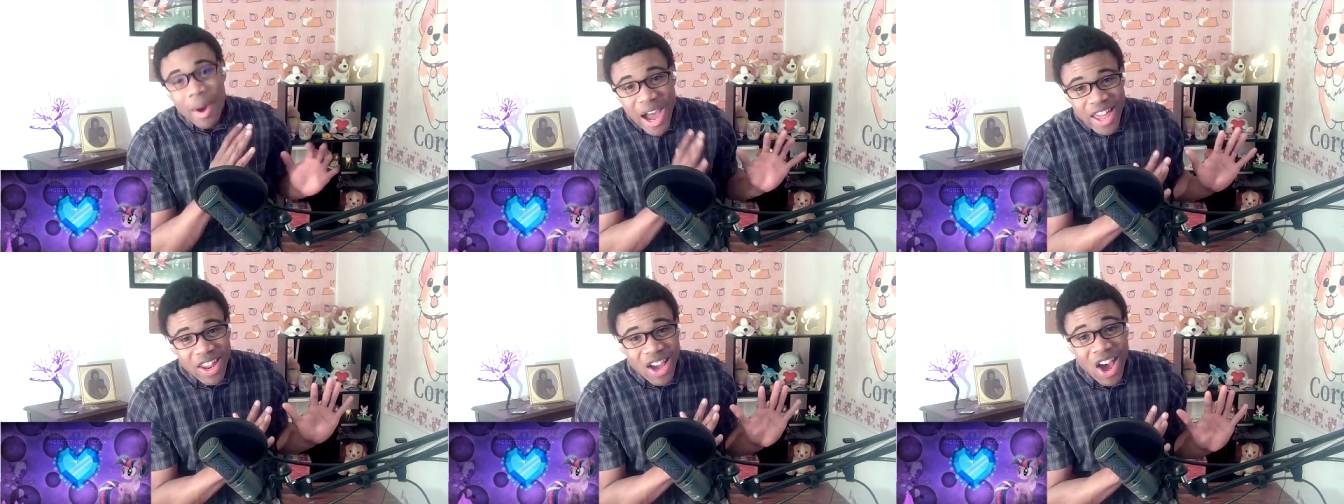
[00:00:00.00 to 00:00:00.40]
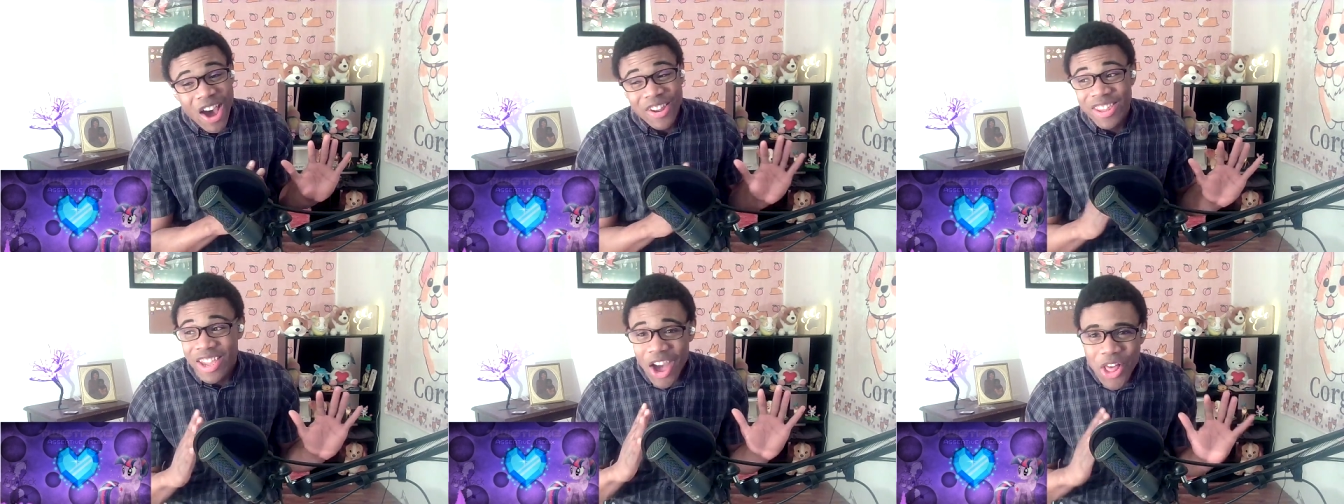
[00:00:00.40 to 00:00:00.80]
But
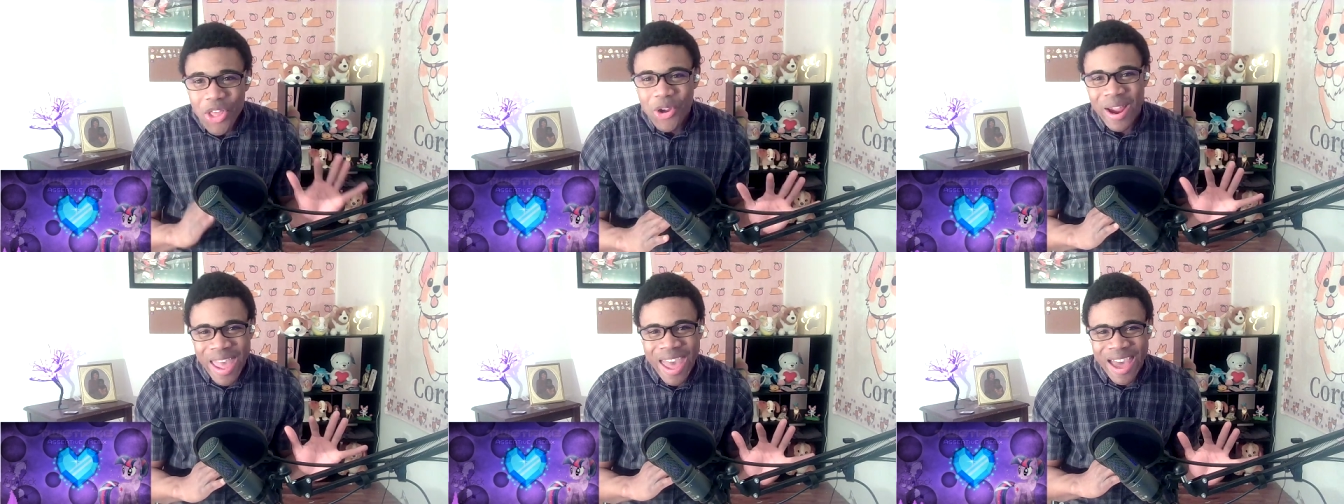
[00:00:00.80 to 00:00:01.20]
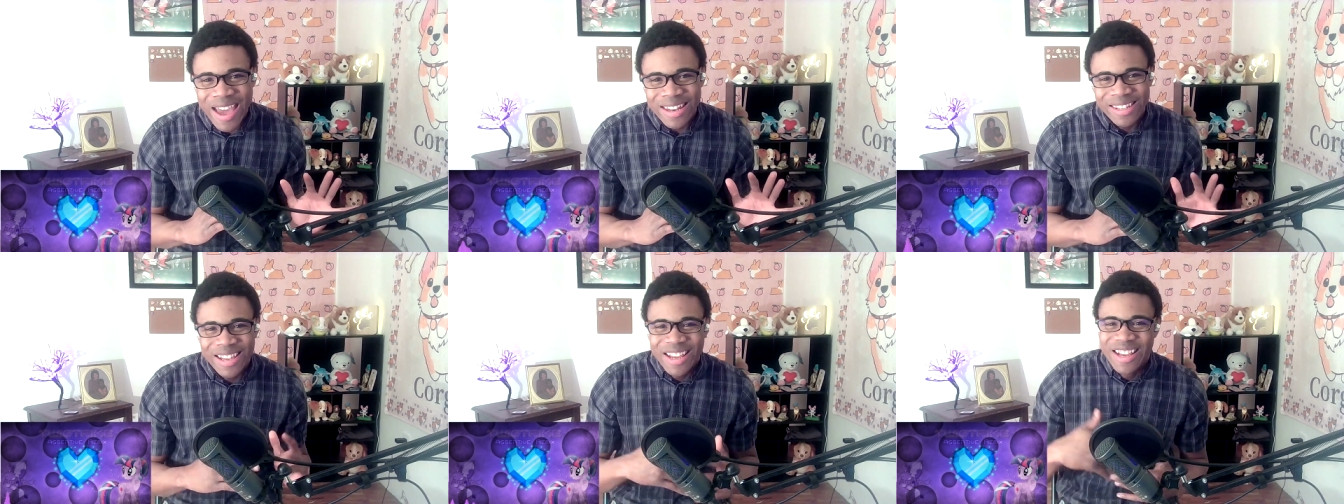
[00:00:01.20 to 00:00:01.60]
on the other
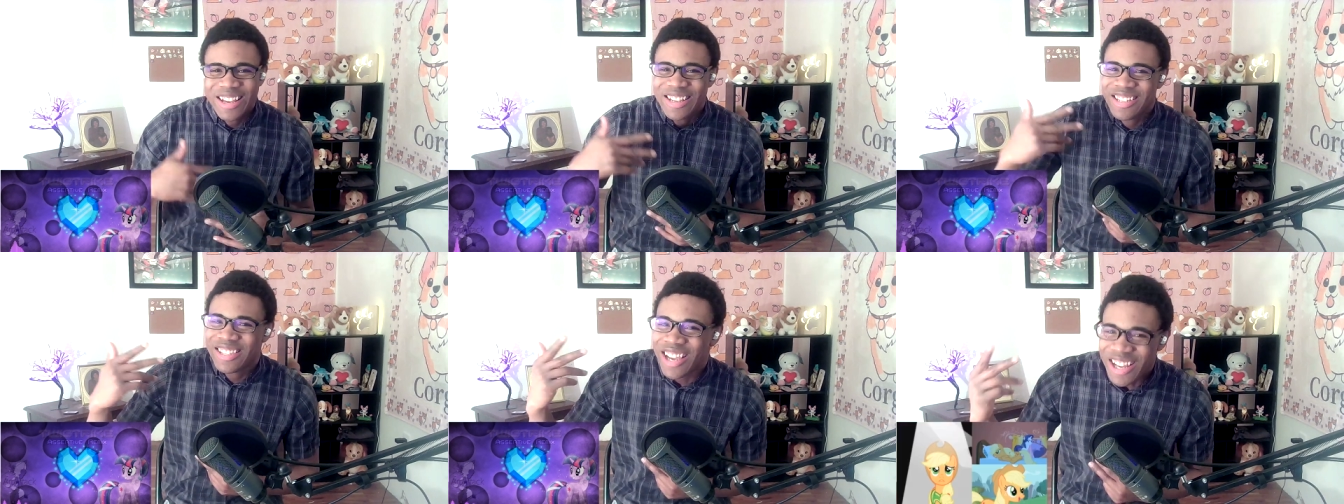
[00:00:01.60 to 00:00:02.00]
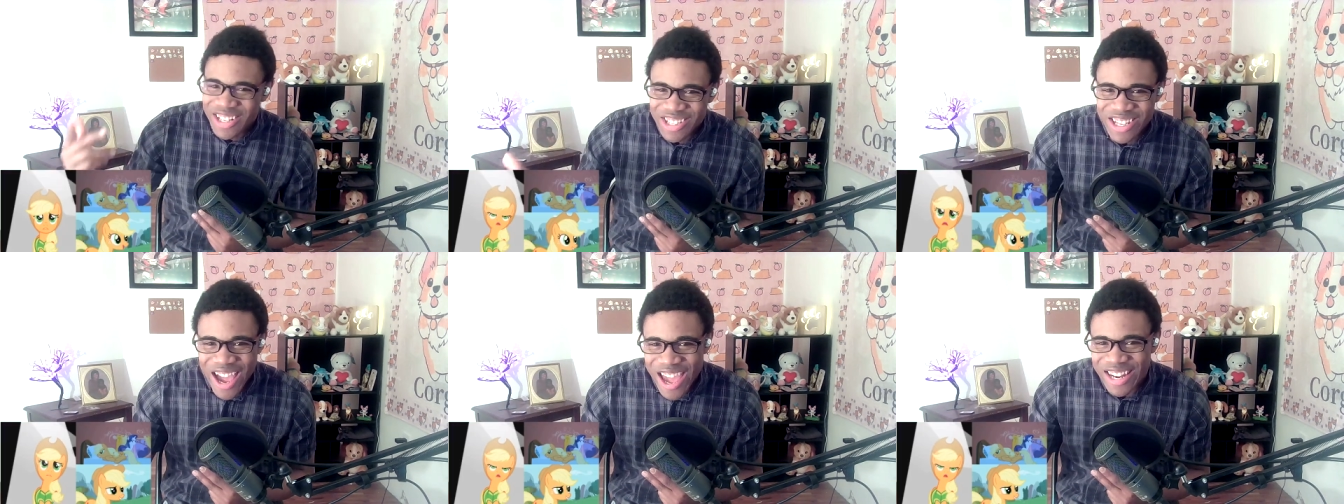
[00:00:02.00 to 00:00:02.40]
hand,
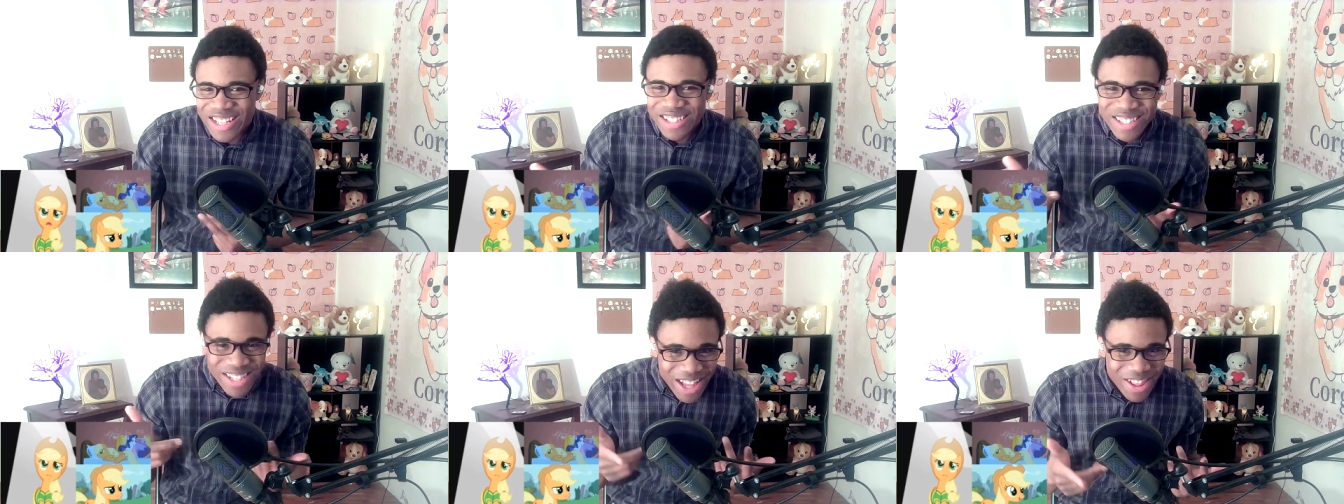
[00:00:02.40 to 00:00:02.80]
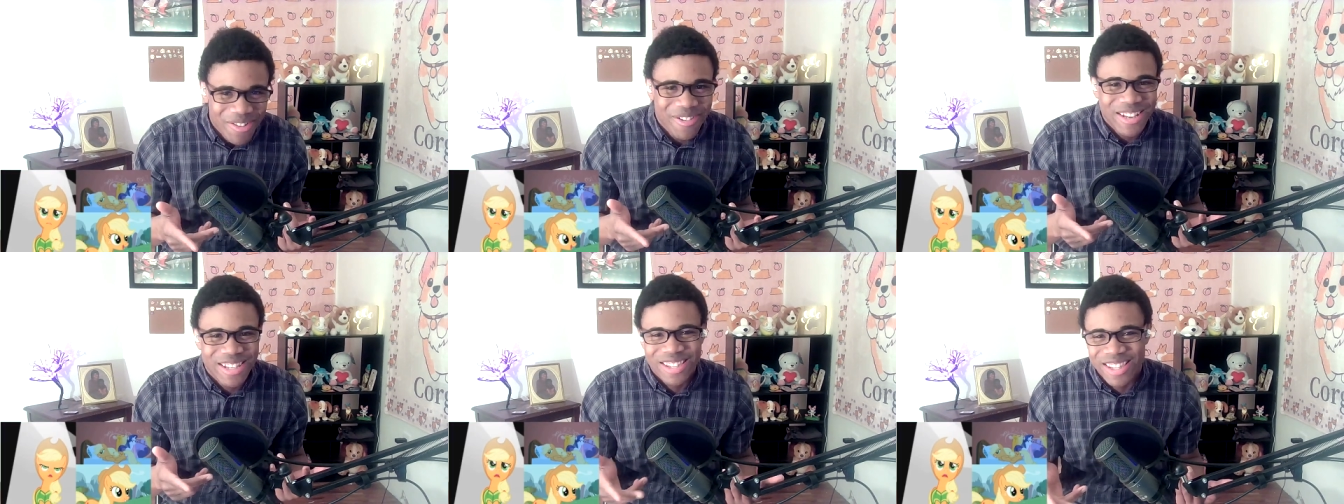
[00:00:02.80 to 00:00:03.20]
Sunshine and
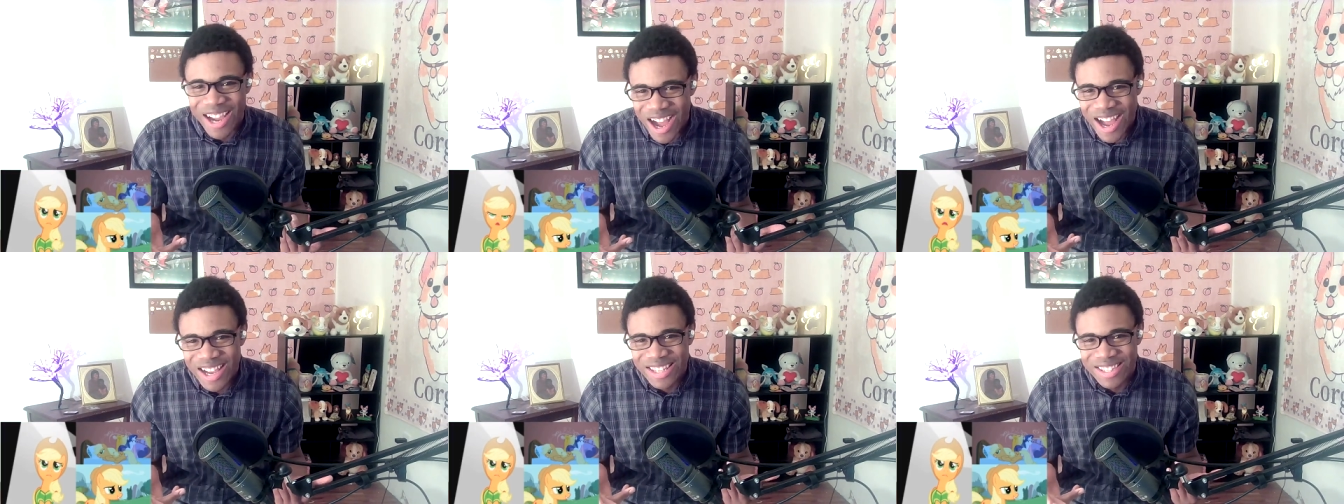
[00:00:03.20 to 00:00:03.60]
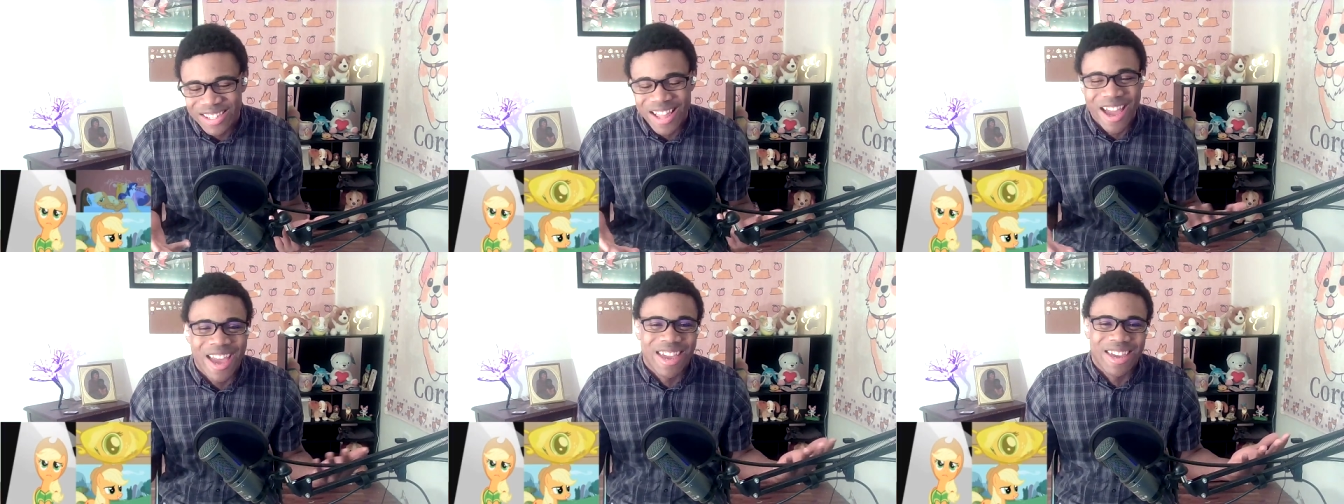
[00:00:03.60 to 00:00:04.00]
Celery Stalks,
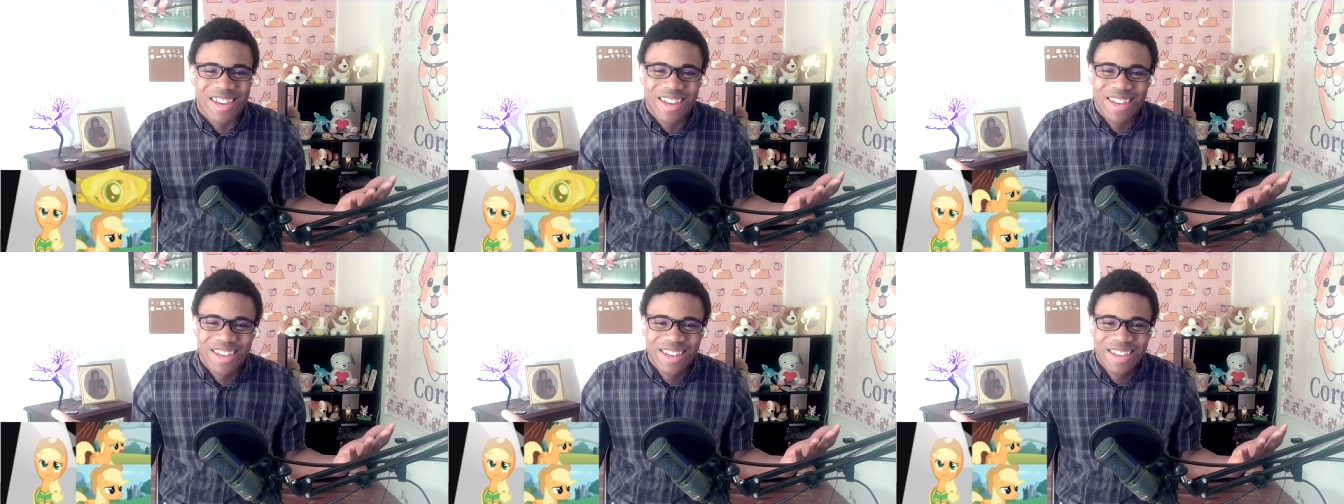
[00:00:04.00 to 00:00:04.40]
like,